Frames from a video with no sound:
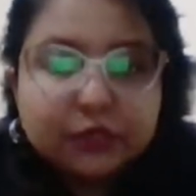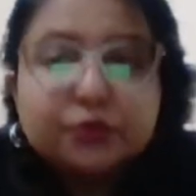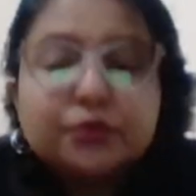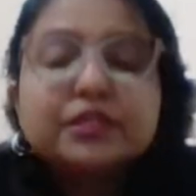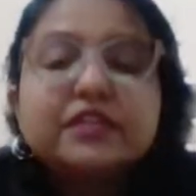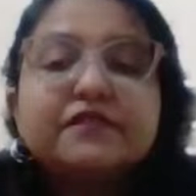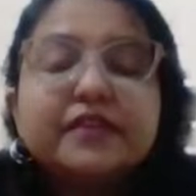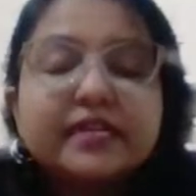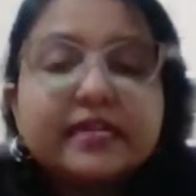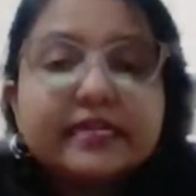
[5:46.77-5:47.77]
due to
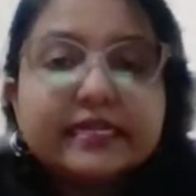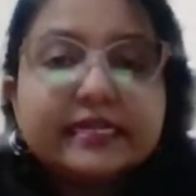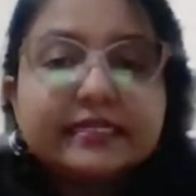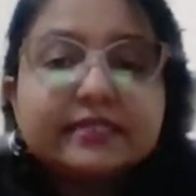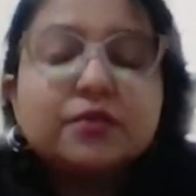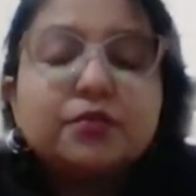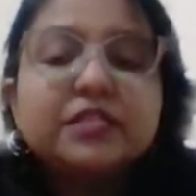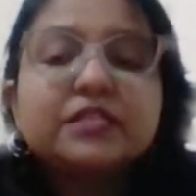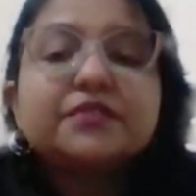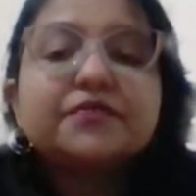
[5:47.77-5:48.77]
difficulties
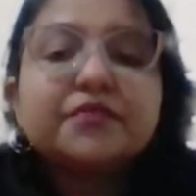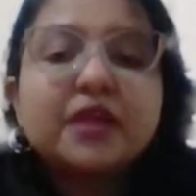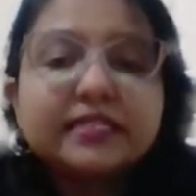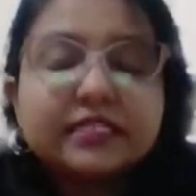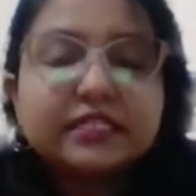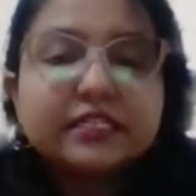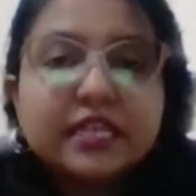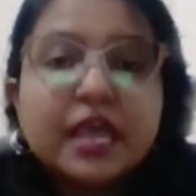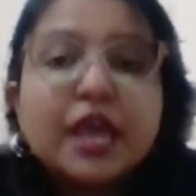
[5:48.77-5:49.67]
with trust,